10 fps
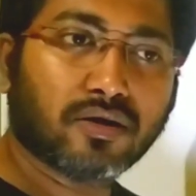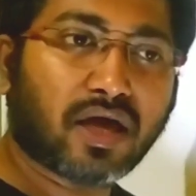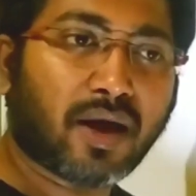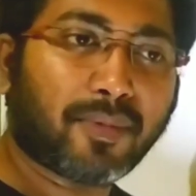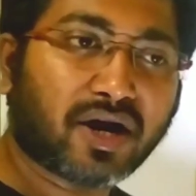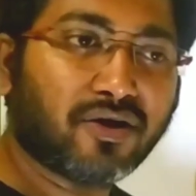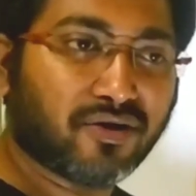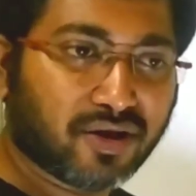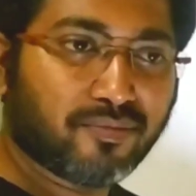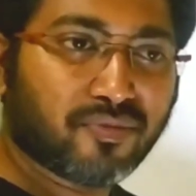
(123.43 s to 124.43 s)
apparent
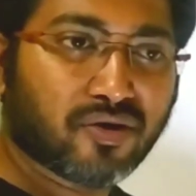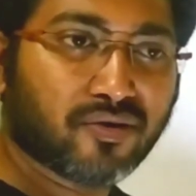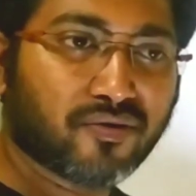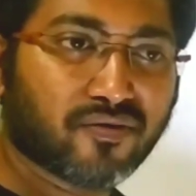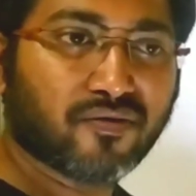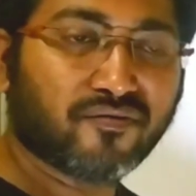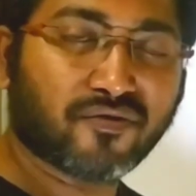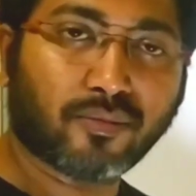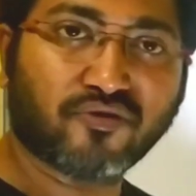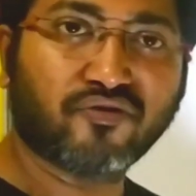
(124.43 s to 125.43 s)
deep
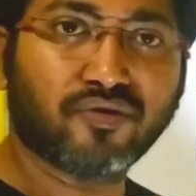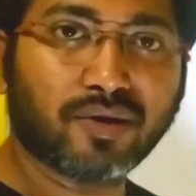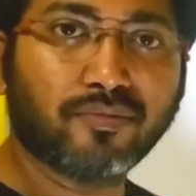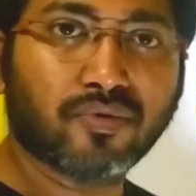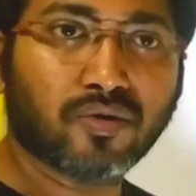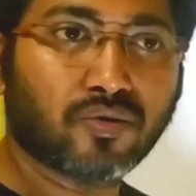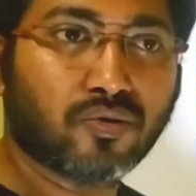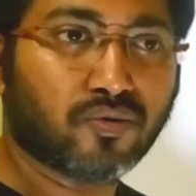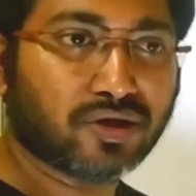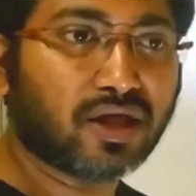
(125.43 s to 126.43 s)
from true deep
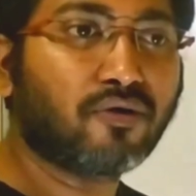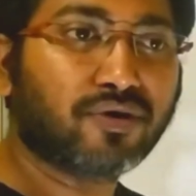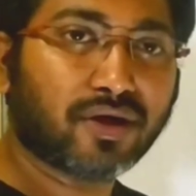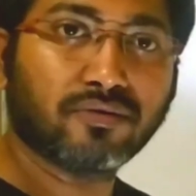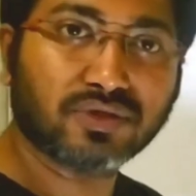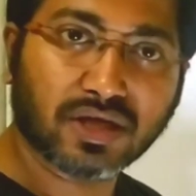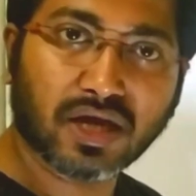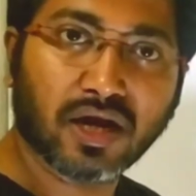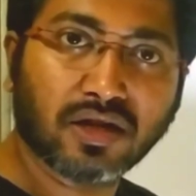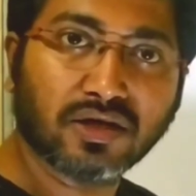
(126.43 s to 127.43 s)
without using
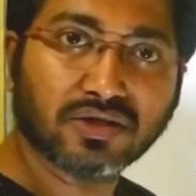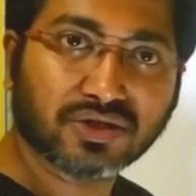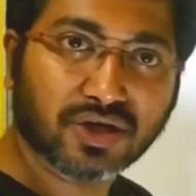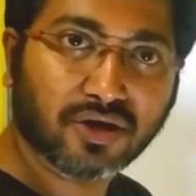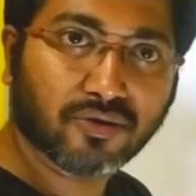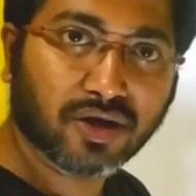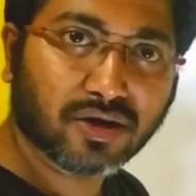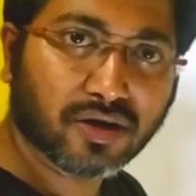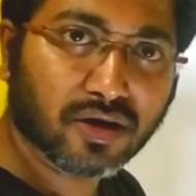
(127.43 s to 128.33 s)
any stereomet,